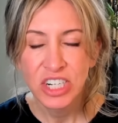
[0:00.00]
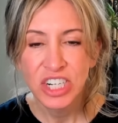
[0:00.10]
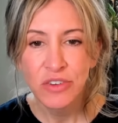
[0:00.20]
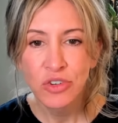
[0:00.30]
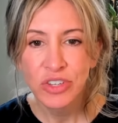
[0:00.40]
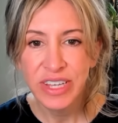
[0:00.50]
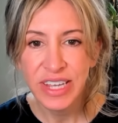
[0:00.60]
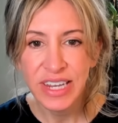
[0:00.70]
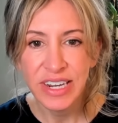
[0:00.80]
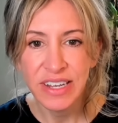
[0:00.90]

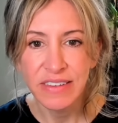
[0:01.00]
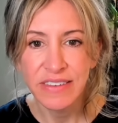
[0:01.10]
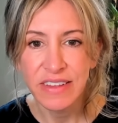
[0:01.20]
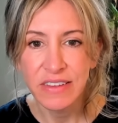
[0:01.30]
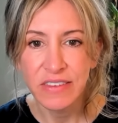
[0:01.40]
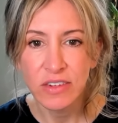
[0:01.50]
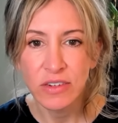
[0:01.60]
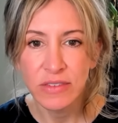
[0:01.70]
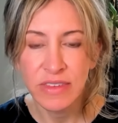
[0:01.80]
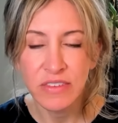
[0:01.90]
Generally, it is these
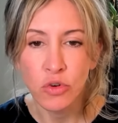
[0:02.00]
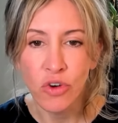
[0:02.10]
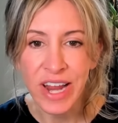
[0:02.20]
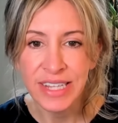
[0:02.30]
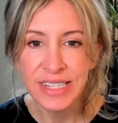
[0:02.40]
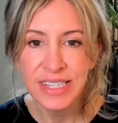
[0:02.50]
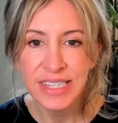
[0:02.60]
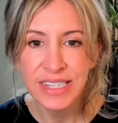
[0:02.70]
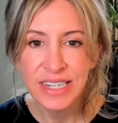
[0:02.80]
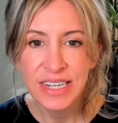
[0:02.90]
these
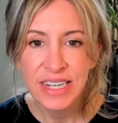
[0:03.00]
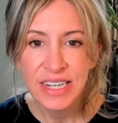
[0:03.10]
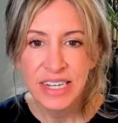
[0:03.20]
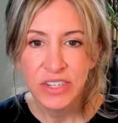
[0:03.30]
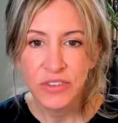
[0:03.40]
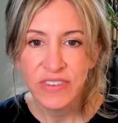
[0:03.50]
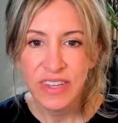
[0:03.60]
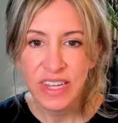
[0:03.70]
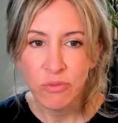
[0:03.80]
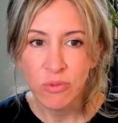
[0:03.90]
grains. You'll
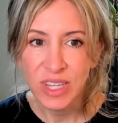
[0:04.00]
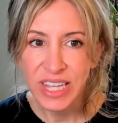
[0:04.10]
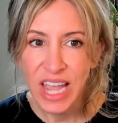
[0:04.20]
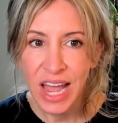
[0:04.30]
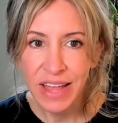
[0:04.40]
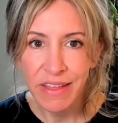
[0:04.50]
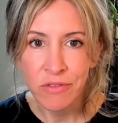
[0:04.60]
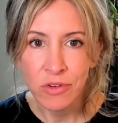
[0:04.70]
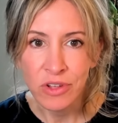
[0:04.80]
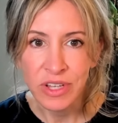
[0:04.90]
see really high
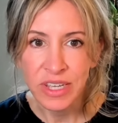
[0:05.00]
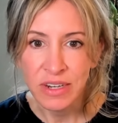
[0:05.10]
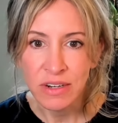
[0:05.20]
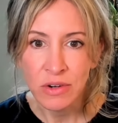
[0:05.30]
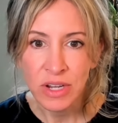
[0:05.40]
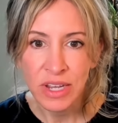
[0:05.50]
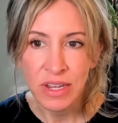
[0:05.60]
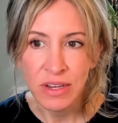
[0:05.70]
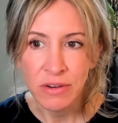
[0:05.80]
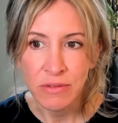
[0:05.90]
level in
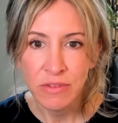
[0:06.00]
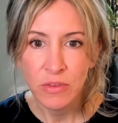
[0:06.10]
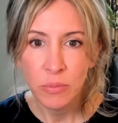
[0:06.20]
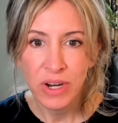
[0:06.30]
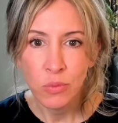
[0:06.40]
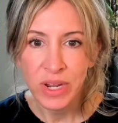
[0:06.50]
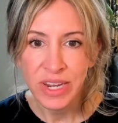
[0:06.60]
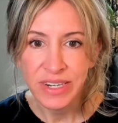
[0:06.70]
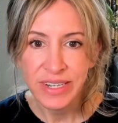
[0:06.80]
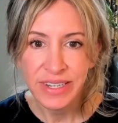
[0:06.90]
in sprayed
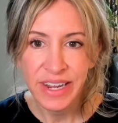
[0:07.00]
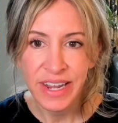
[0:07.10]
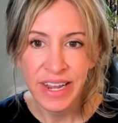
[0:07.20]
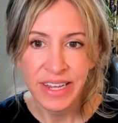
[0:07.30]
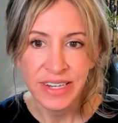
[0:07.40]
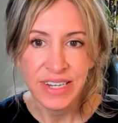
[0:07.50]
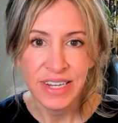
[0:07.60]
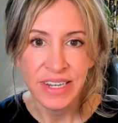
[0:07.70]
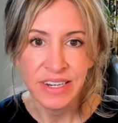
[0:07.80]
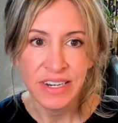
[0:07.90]
wheat and
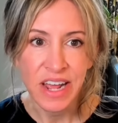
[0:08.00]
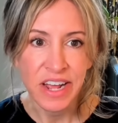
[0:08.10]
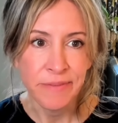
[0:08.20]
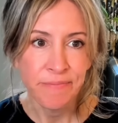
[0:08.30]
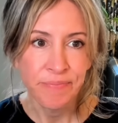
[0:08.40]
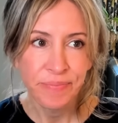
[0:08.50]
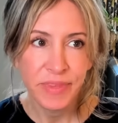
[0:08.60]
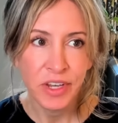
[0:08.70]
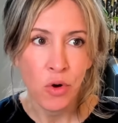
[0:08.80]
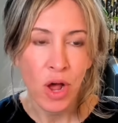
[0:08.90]
in um,
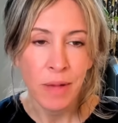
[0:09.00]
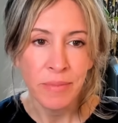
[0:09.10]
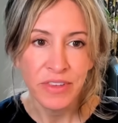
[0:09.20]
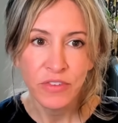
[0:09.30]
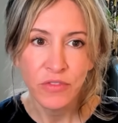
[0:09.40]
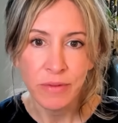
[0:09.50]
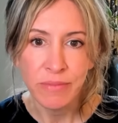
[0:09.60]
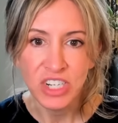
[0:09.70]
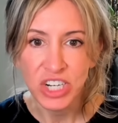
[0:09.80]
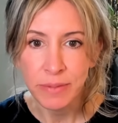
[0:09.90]
you know, hummus
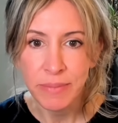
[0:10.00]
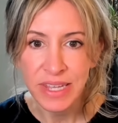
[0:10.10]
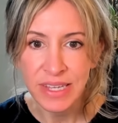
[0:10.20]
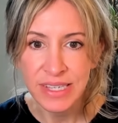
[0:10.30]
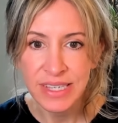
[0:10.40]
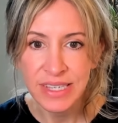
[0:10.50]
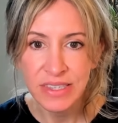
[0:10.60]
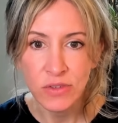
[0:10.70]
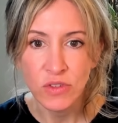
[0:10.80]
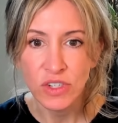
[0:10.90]
from the chickpeas.
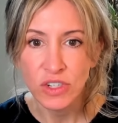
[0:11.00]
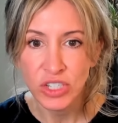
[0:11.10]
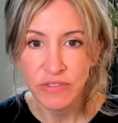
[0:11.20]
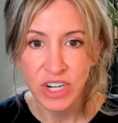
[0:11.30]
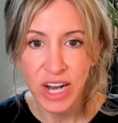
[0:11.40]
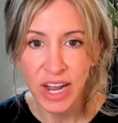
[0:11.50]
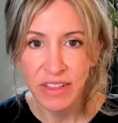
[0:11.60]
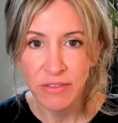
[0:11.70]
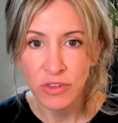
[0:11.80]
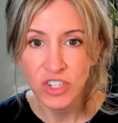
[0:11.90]
Those are usually very high
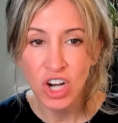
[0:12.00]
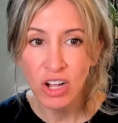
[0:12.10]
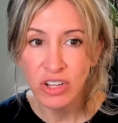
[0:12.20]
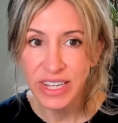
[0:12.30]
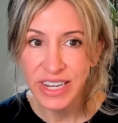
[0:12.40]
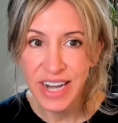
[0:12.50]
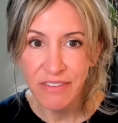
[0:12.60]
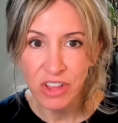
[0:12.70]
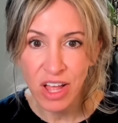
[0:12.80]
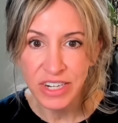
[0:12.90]
levels. Chocolate can
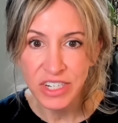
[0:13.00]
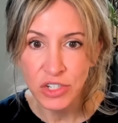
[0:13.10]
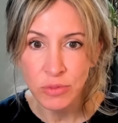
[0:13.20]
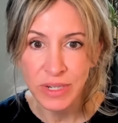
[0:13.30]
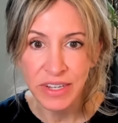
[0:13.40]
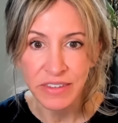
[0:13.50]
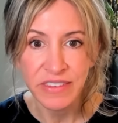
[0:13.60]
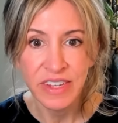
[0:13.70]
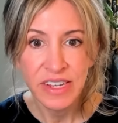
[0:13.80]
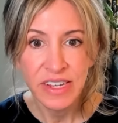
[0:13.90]
have a lot too, because